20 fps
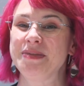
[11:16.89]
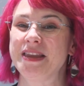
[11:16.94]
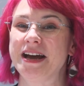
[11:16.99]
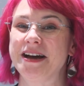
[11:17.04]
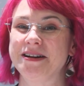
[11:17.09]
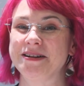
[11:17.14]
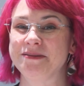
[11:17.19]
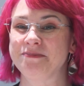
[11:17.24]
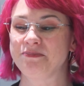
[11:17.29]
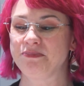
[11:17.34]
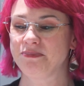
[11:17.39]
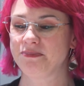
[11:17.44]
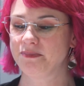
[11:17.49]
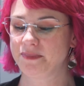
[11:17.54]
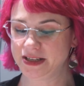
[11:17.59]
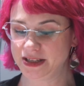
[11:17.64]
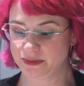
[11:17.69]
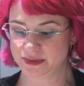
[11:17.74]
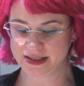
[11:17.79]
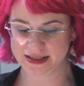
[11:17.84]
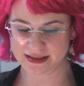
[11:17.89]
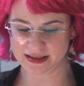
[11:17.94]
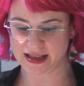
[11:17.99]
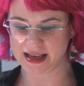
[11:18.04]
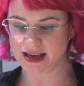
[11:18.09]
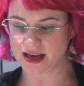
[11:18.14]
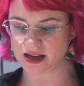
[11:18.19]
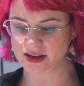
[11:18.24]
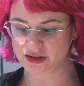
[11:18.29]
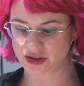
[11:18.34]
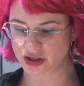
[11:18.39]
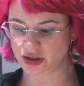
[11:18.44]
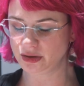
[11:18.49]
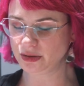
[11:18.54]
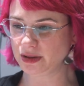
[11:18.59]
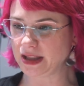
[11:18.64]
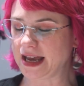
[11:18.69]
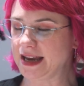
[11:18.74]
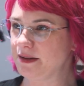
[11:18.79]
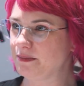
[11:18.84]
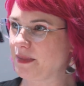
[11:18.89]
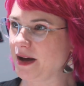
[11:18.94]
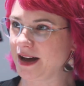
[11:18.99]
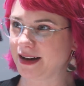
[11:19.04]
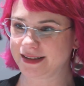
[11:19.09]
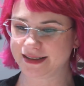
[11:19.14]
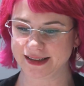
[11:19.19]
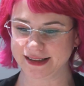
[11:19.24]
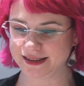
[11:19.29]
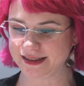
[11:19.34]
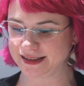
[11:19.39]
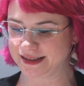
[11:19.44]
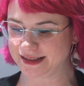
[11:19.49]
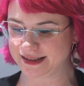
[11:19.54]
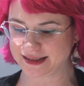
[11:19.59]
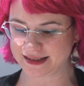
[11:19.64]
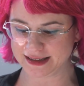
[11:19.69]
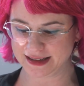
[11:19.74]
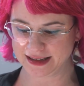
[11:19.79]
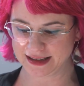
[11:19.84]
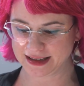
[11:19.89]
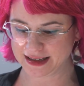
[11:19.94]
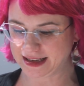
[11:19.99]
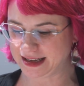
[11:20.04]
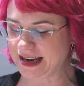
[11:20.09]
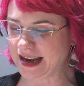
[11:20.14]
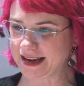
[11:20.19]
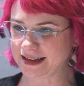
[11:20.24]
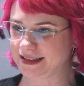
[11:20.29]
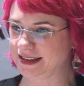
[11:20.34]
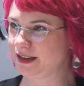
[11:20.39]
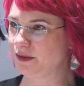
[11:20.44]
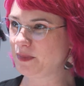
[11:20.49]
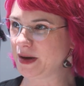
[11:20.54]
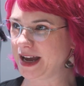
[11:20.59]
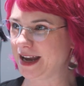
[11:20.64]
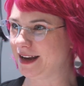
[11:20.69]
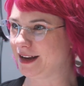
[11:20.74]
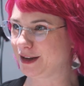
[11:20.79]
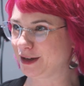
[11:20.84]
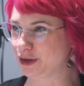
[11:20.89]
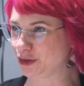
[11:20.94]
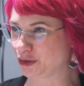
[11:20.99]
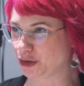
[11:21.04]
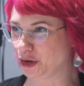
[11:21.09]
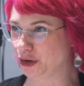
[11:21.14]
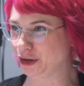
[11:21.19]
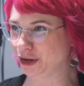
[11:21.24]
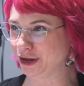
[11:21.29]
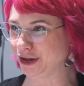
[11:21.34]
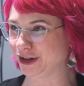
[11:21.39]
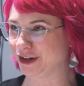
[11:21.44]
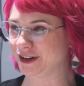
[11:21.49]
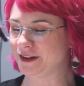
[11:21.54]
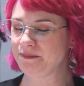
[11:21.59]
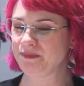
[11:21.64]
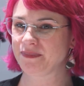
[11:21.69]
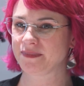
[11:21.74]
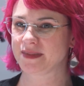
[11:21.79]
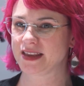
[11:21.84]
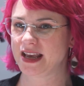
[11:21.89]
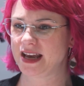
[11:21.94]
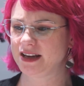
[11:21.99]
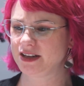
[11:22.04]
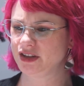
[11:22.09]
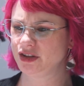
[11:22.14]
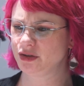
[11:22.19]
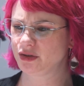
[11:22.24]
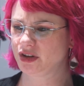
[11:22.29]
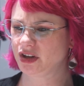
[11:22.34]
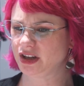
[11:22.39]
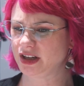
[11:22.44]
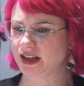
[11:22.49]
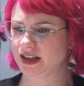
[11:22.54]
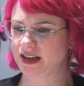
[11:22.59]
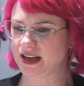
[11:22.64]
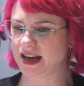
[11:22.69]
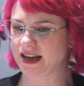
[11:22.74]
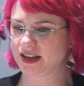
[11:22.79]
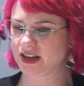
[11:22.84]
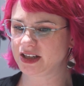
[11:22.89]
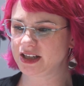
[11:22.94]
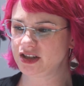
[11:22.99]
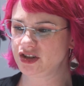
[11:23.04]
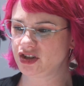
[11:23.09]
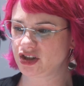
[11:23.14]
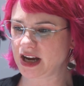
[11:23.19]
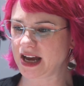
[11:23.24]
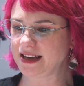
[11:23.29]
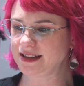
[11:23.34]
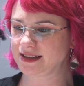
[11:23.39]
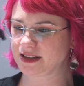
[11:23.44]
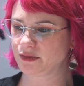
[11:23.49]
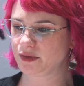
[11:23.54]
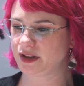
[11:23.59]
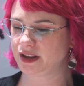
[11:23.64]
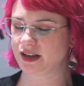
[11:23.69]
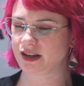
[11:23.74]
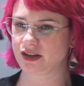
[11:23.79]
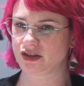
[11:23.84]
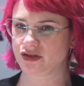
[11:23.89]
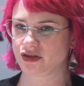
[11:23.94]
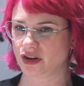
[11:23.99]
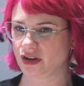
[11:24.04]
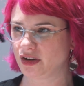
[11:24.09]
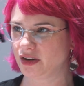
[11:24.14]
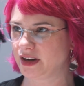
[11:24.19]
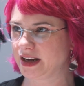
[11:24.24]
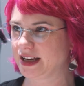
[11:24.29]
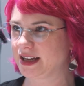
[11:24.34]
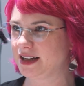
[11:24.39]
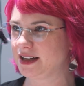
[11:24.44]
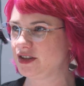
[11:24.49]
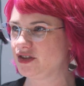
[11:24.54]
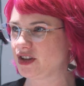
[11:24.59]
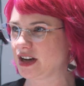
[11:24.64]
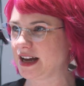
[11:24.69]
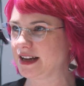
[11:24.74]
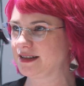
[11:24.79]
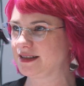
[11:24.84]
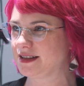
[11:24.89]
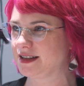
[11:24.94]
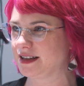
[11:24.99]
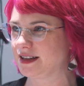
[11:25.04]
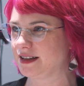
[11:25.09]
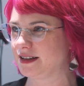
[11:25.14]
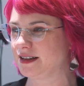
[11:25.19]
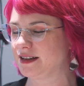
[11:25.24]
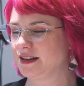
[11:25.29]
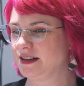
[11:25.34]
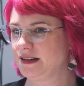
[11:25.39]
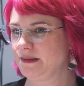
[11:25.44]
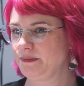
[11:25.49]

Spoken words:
Yeah. But it was like 2 light boxes connected by a controller, and I could adjust with the controller. I could adjust the